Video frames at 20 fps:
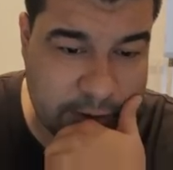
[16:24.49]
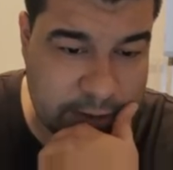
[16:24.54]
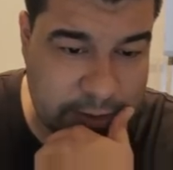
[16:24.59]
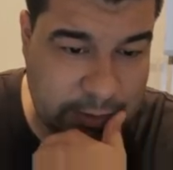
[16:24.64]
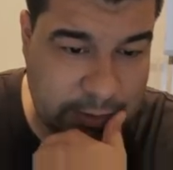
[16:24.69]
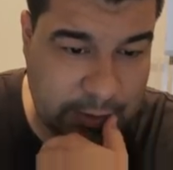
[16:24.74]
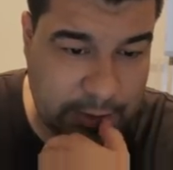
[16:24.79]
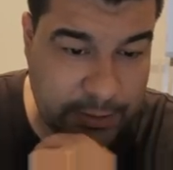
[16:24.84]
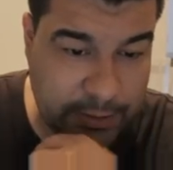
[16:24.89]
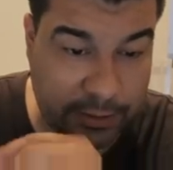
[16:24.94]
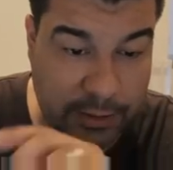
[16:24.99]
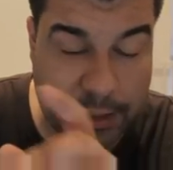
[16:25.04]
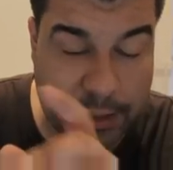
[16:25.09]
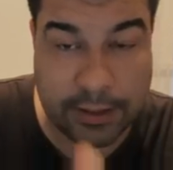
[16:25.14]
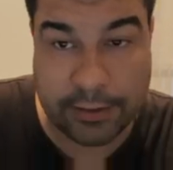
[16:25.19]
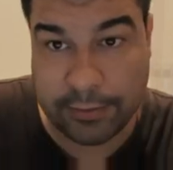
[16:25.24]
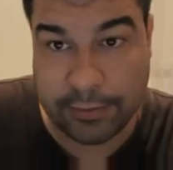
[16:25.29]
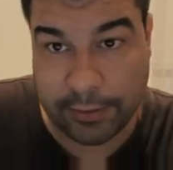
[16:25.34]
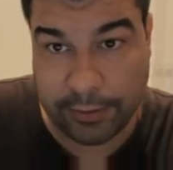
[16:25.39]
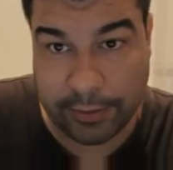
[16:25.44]
So in the
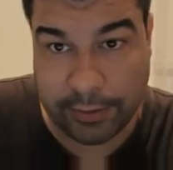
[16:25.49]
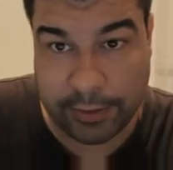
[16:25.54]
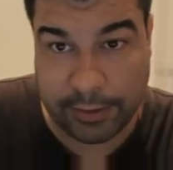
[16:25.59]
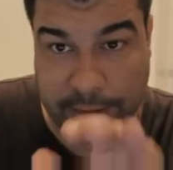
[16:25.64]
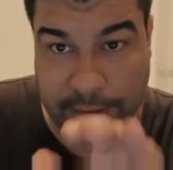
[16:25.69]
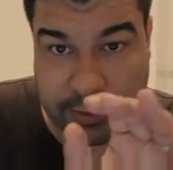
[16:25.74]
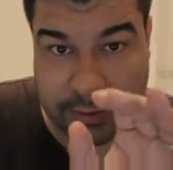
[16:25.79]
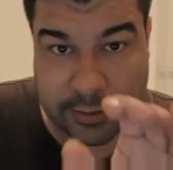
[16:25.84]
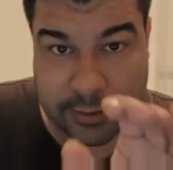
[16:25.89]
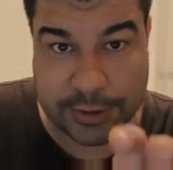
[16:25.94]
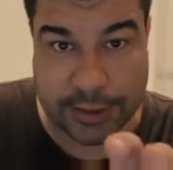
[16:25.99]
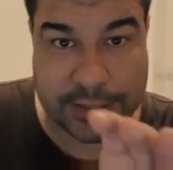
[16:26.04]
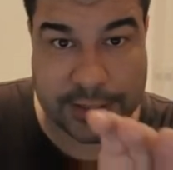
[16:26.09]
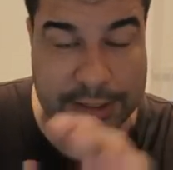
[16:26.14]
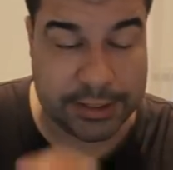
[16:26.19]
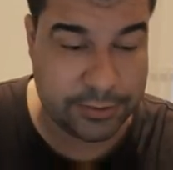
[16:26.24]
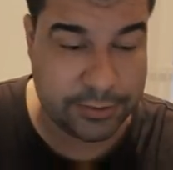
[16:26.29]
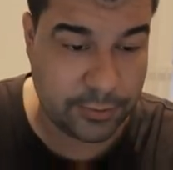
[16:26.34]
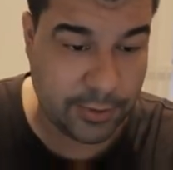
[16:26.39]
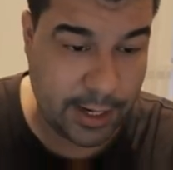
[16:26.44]
interior, he can
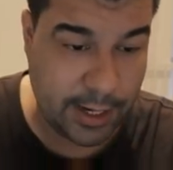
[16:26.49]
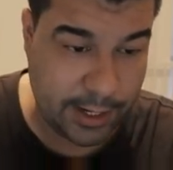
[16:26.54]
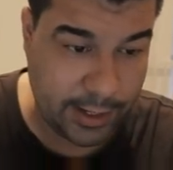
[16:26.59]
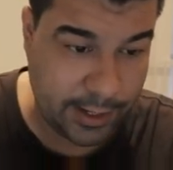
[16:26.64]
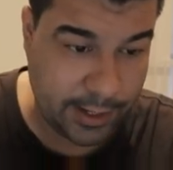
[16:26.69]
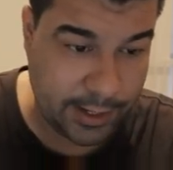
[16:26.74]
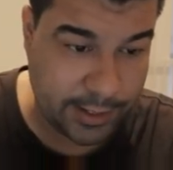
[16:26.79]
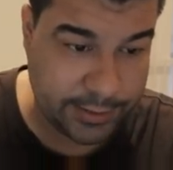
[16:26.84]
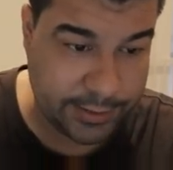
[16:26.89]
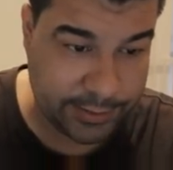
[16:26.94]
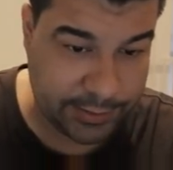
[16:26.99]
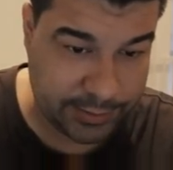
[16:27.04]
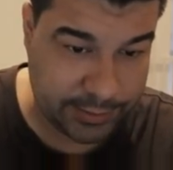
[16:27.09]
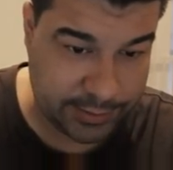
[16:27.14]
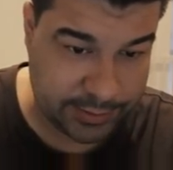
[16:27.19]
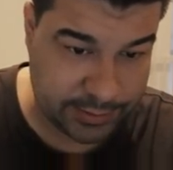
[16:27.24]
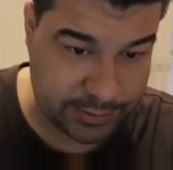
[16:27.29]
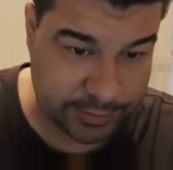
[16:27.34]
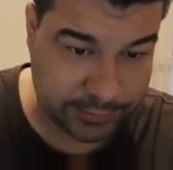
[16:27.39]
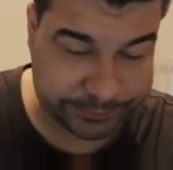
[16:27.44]
adjust his ride height,
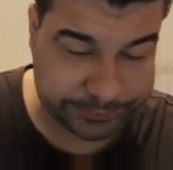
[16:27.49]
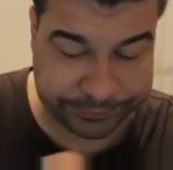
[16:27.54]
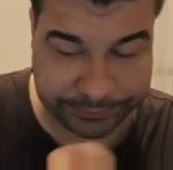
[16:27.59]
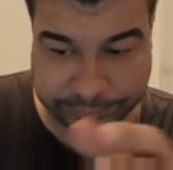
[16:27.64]
his